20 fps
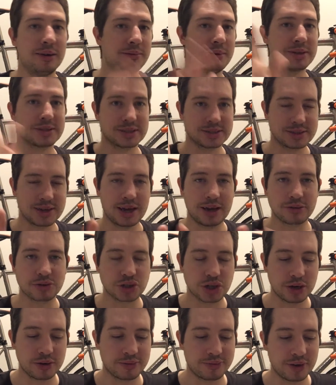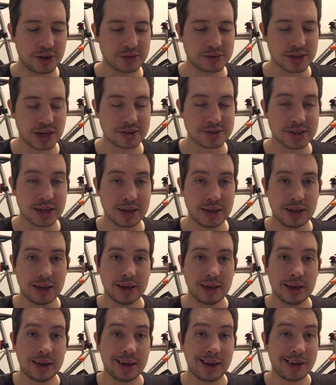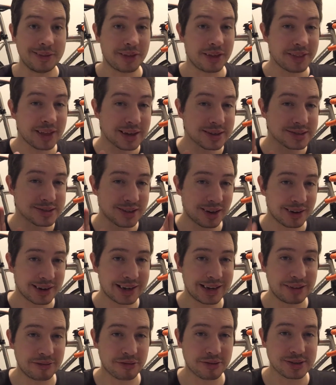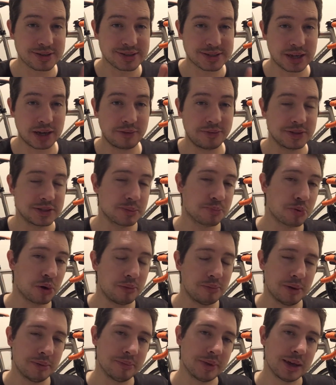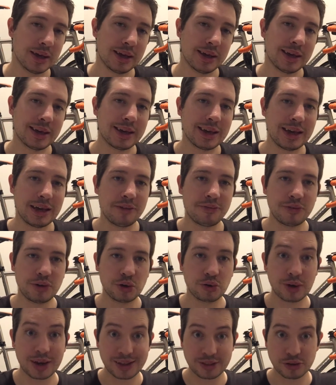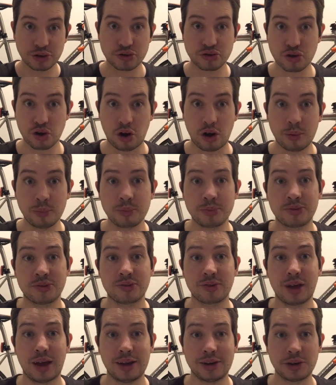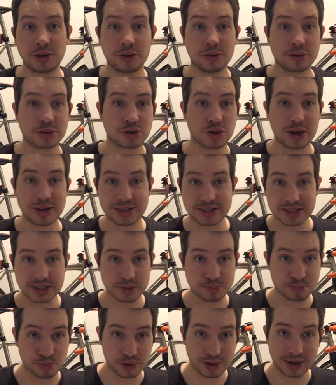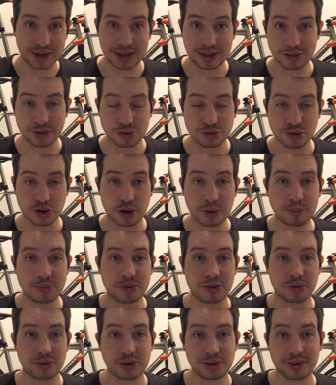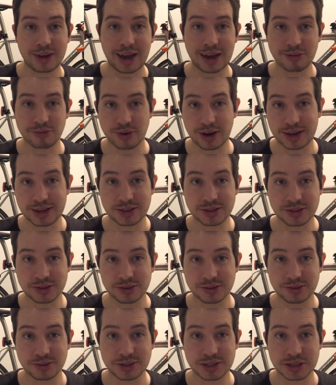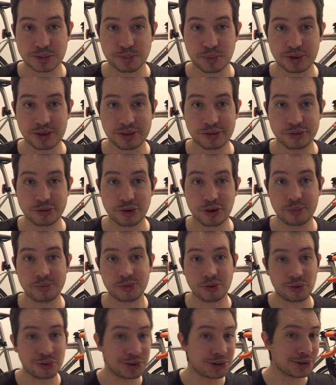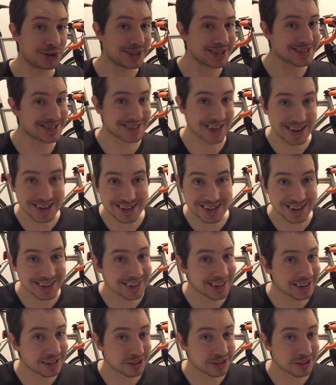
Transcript: As I say, I'll show photos. And then that side lever itself is a problem. If you're in the drops and you're trying to sprint in the drops, or you're getting ready to sprint in the drops, or you're descending